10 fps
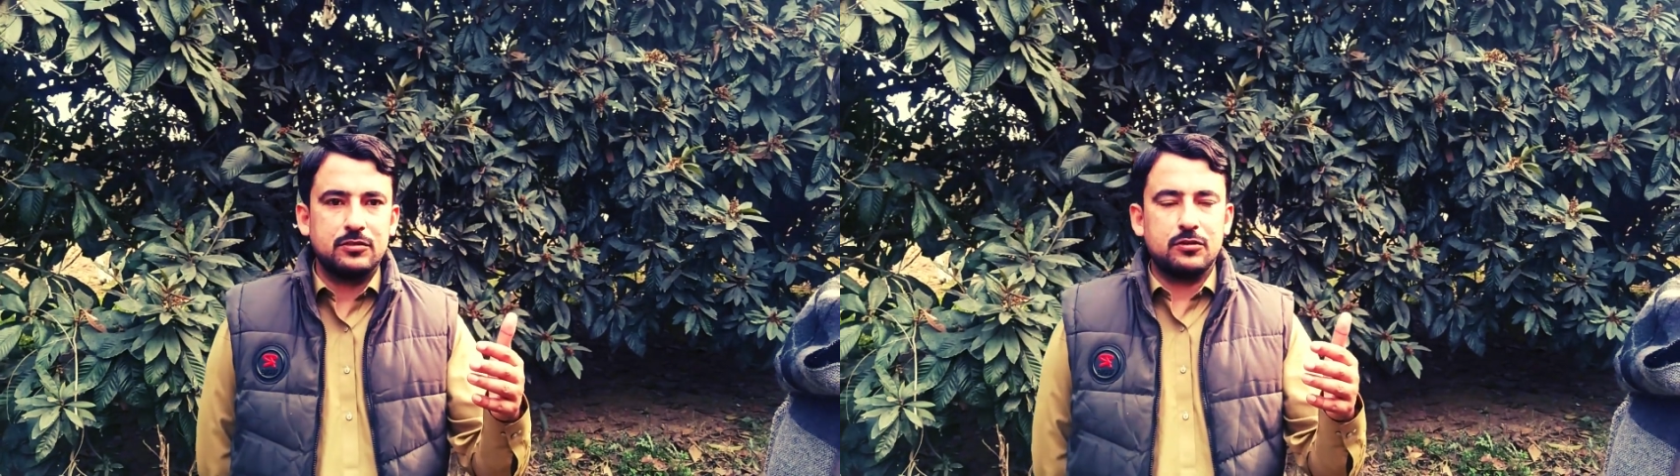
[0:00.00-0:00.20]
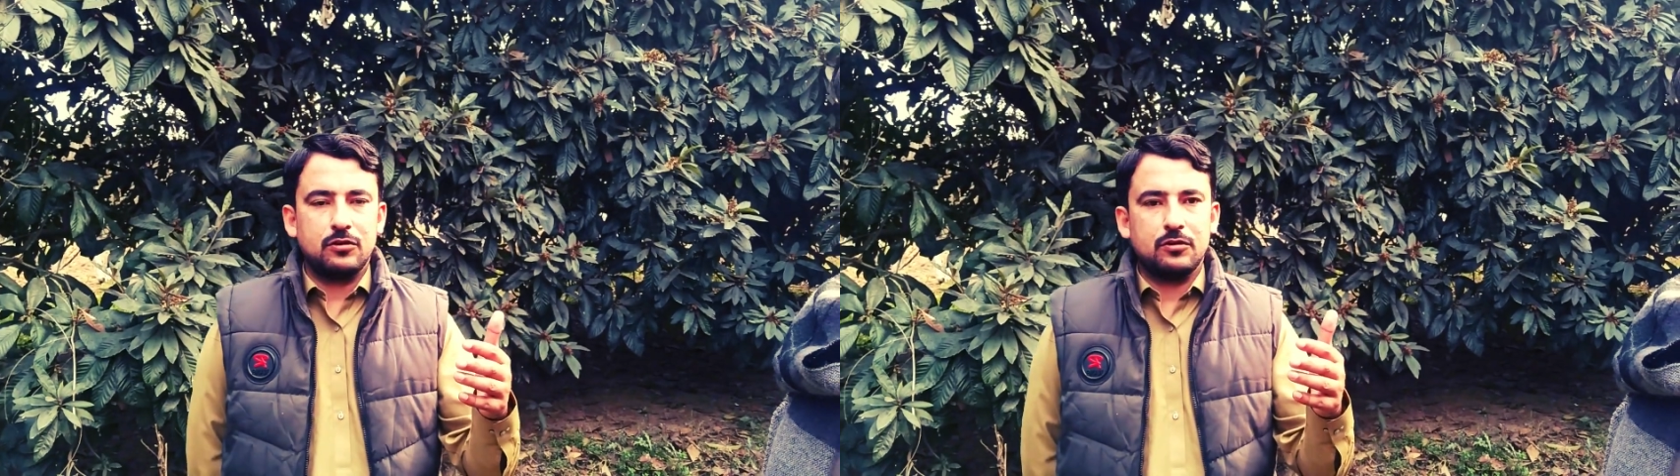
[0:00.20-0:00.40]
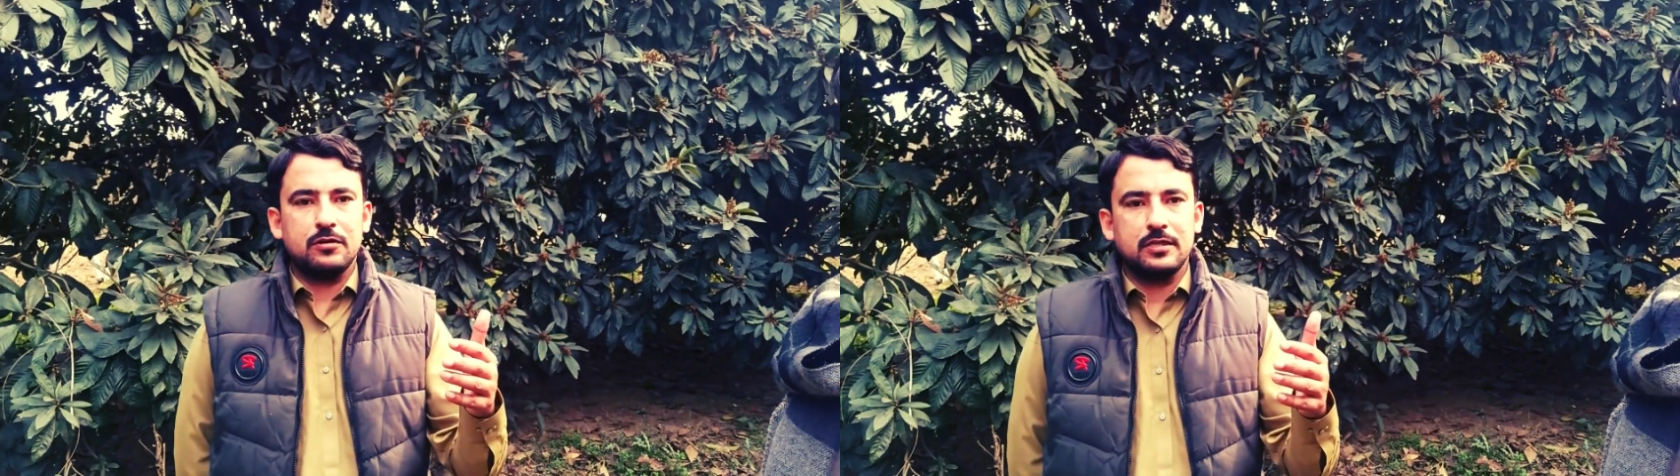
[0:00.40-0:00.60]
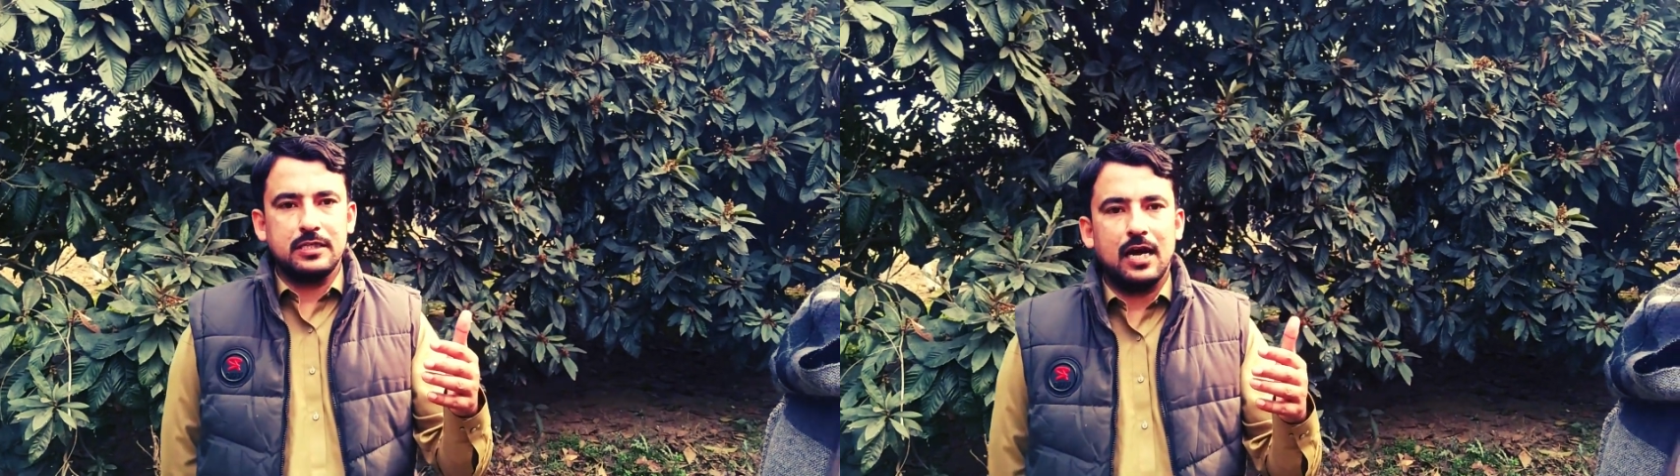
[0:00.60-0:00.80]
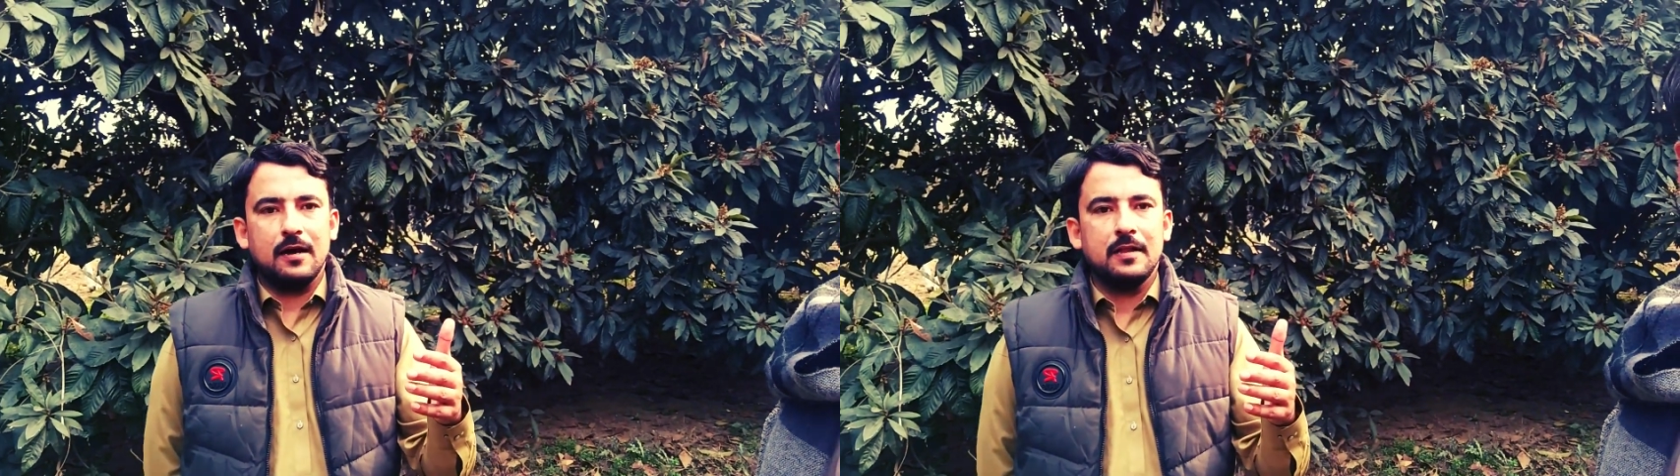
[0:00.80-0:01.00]
So
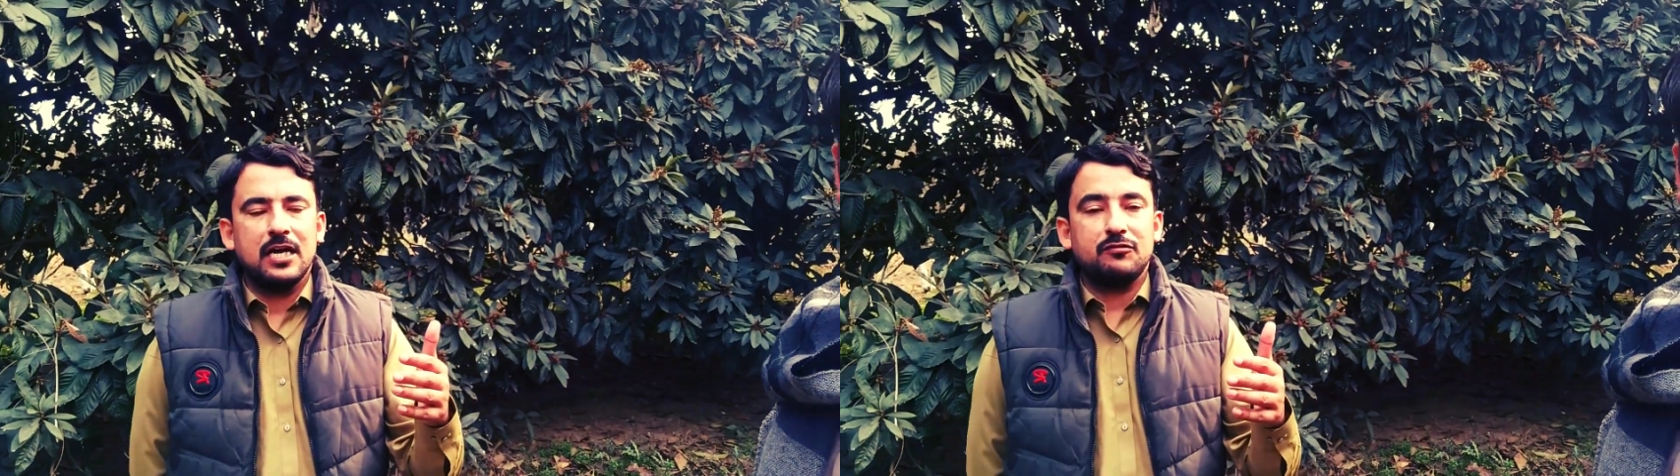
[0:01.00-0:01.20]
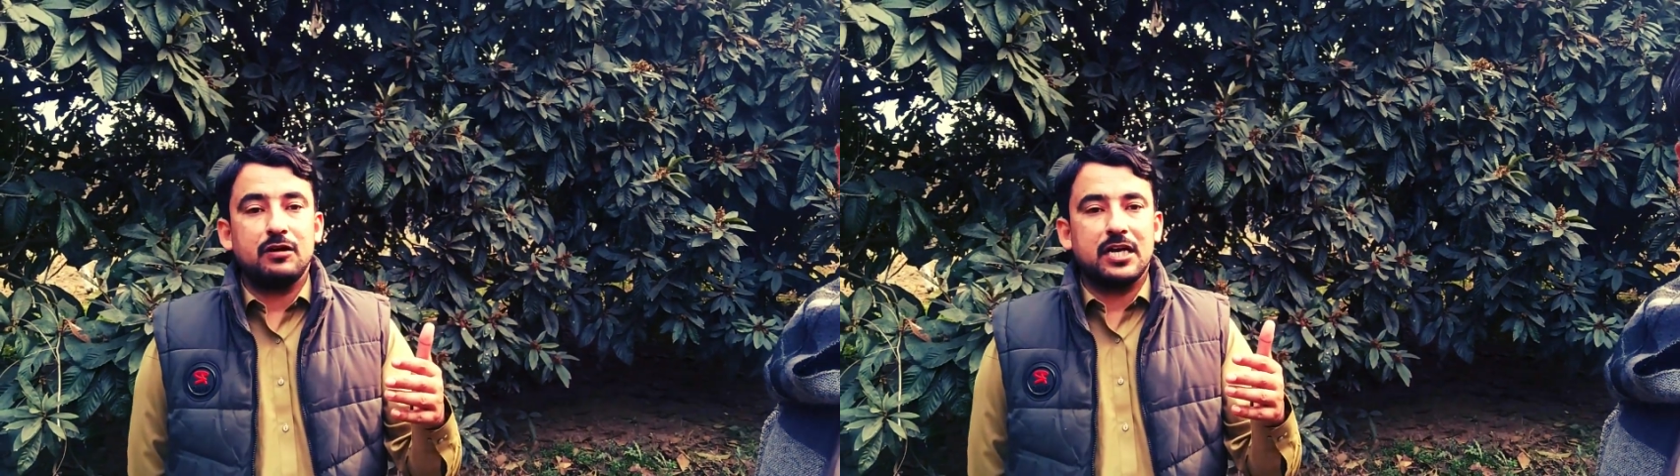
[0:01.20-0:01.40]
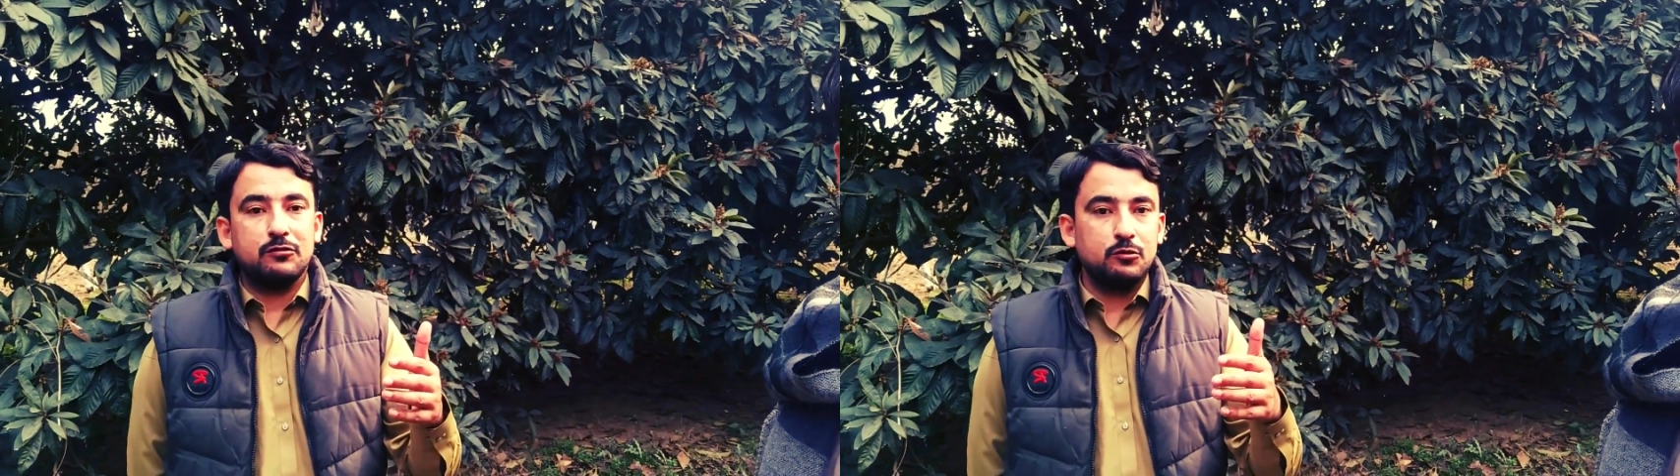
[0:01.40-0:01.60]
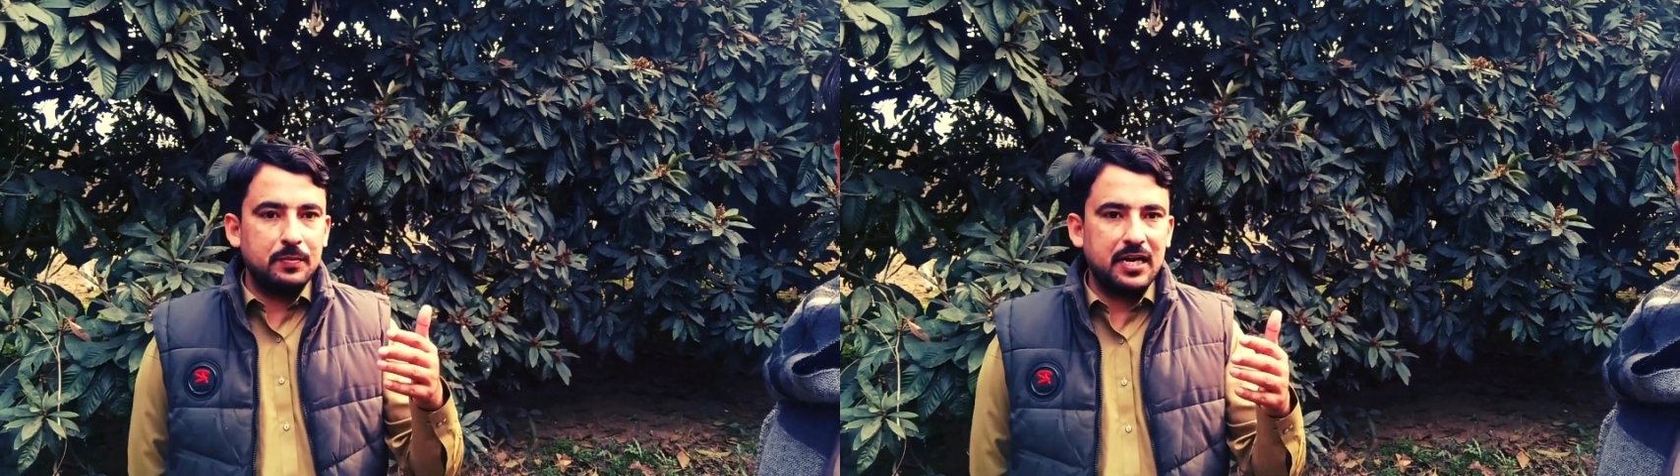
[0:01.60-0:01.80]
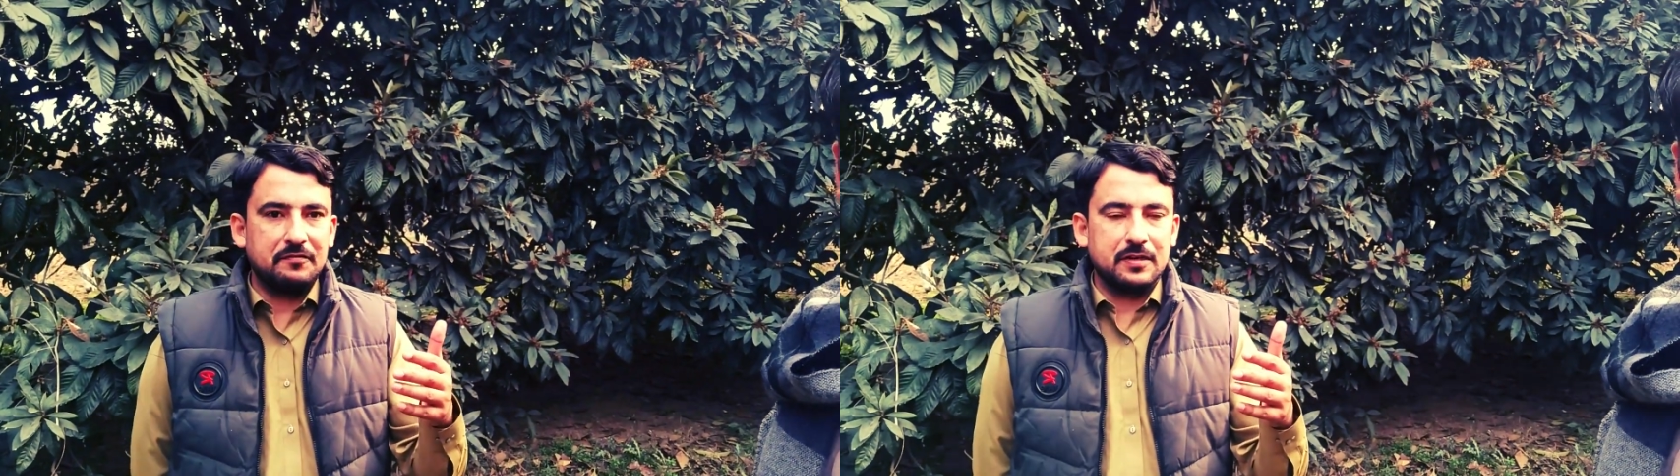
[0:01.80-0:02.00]
yeah, it will give you
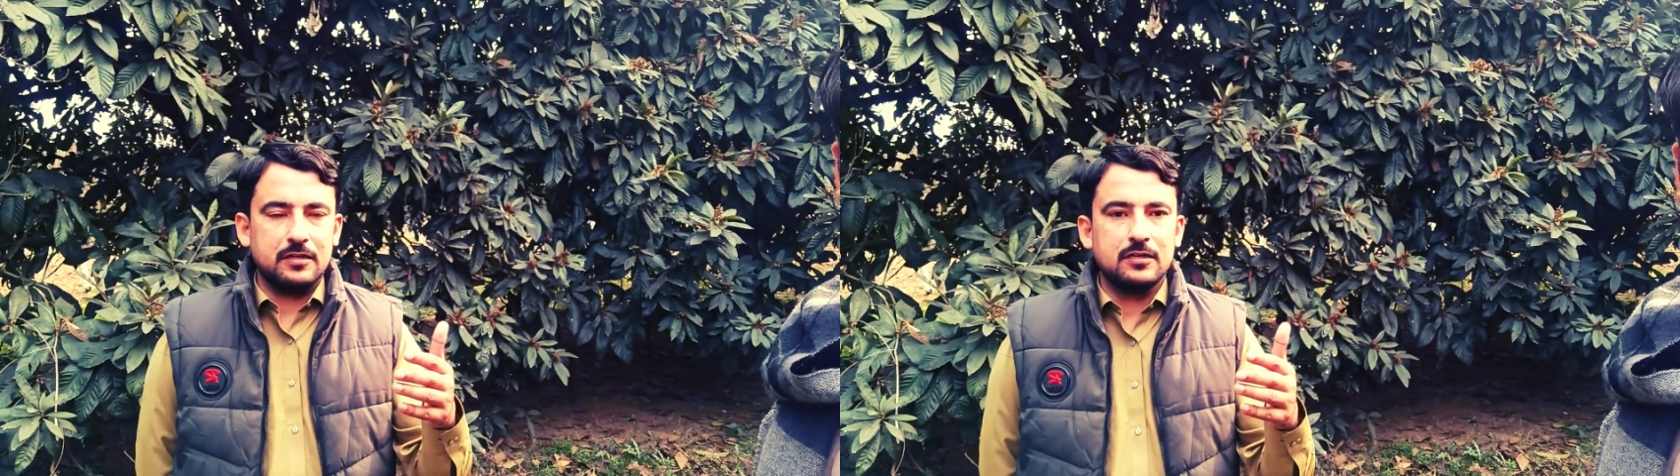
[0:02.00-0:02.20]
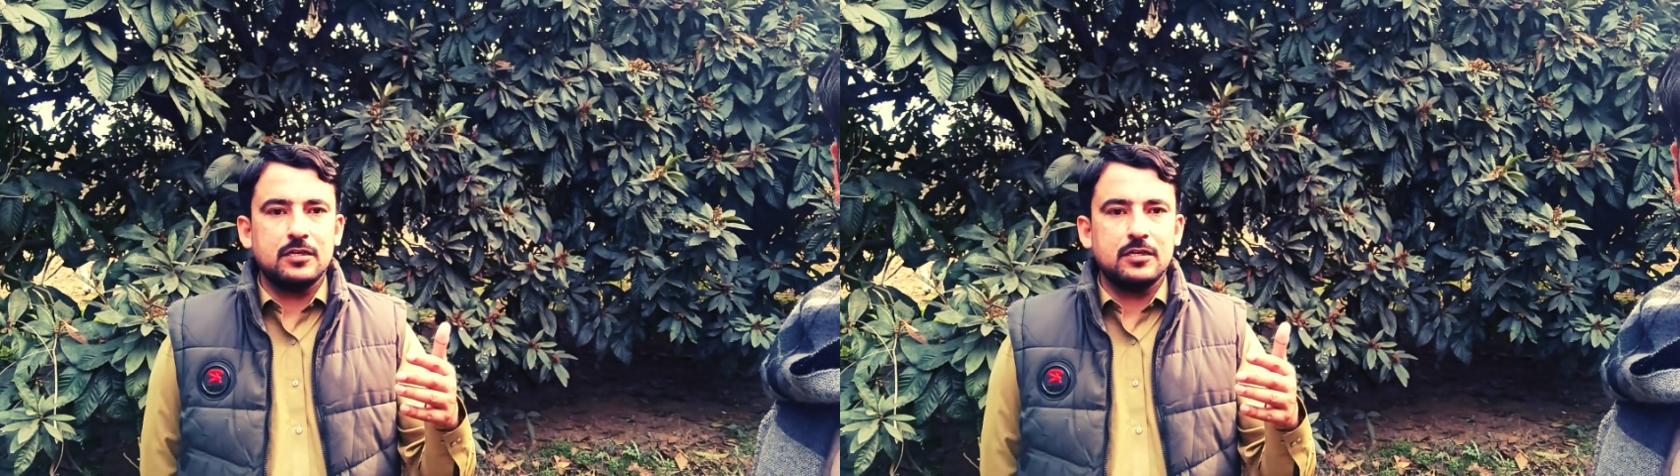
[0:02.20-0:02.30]
benefit.